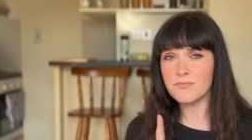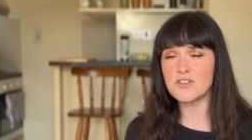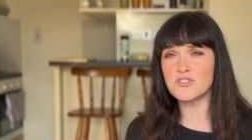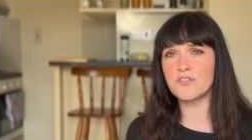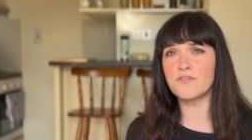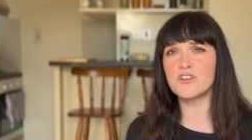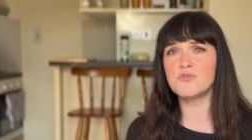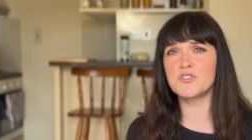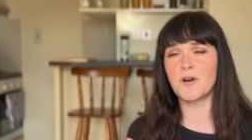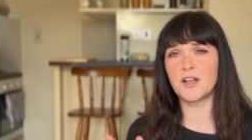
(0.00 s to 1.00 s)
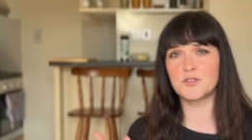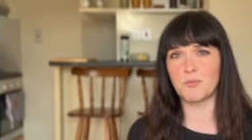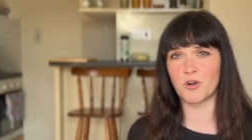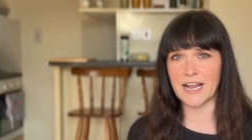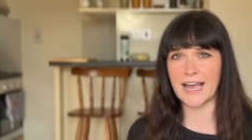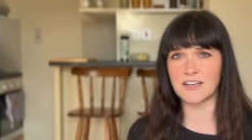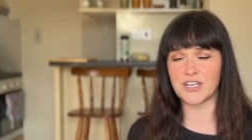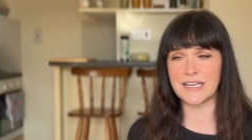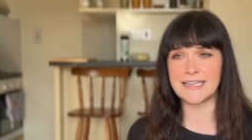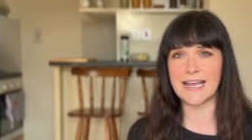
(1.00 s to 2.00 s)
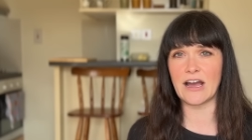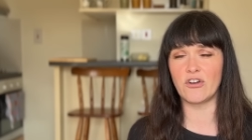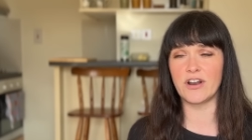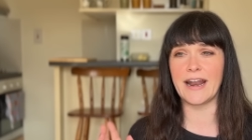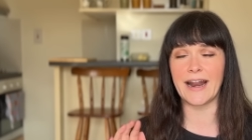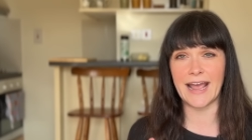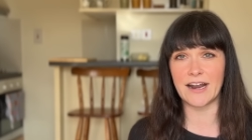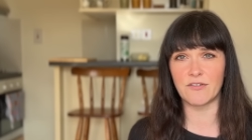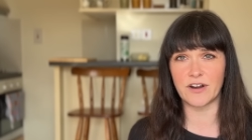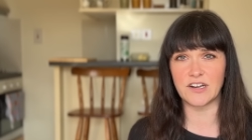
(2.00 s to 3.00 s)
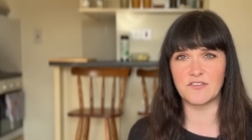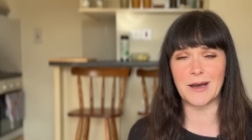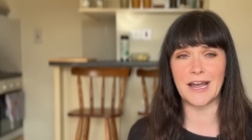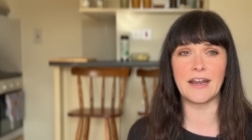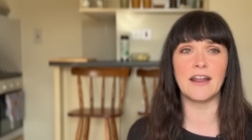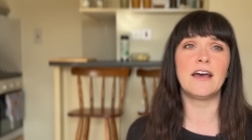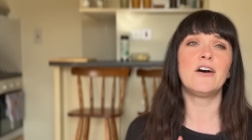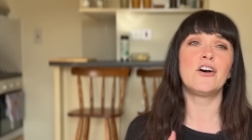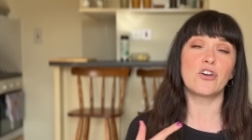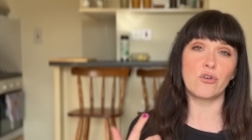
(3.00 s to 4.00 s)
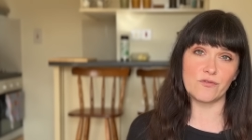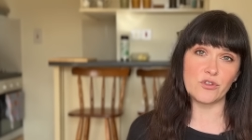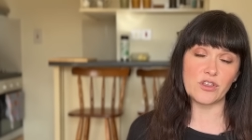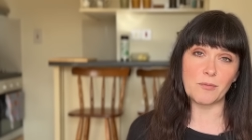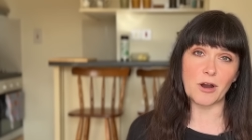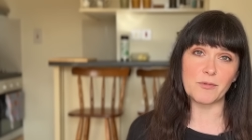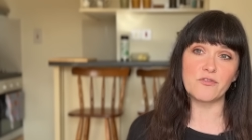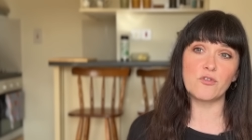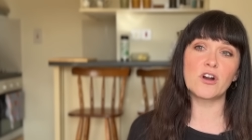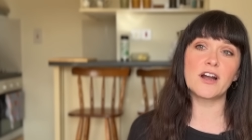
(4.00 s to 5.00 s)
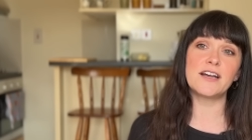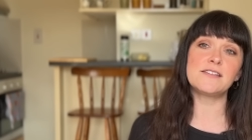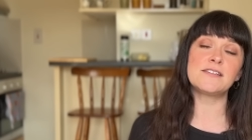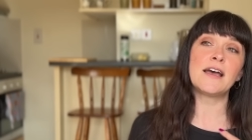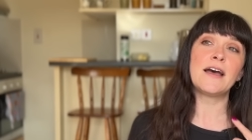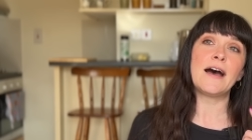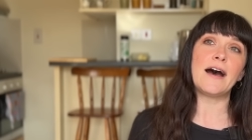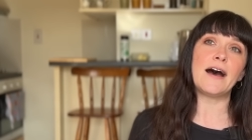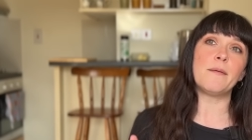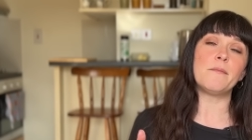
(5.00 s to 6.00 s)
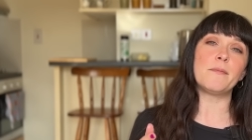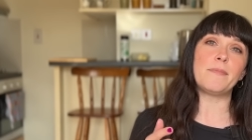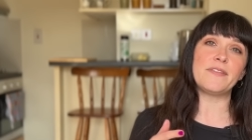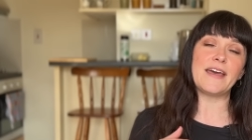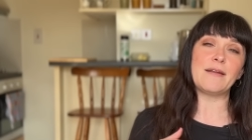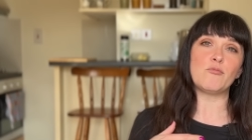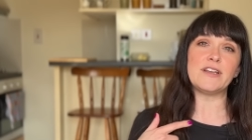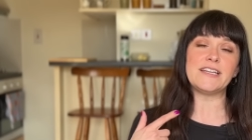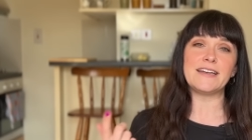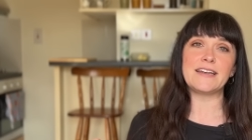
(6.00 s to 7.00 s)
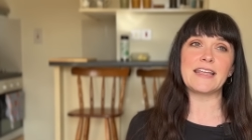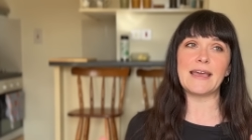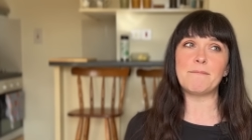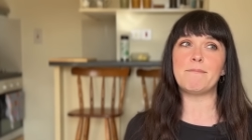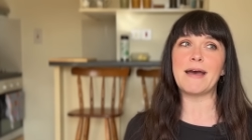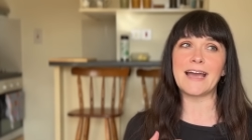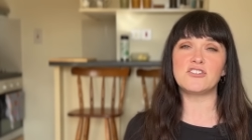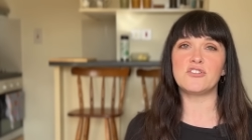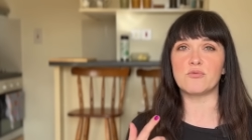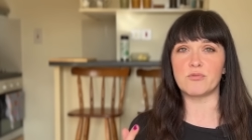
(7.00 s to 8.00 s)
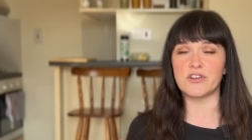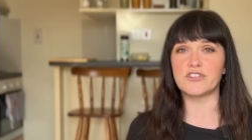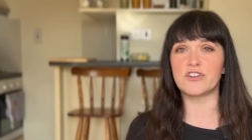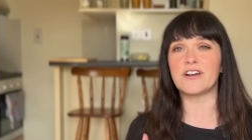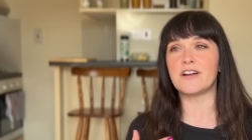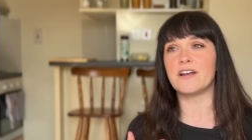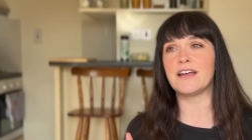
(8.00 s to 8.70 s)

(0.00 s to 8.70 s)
So the first response, we weren't actually in town, and I had a friend of mine go and view the apartment for us. But then we didn't get back to the realtor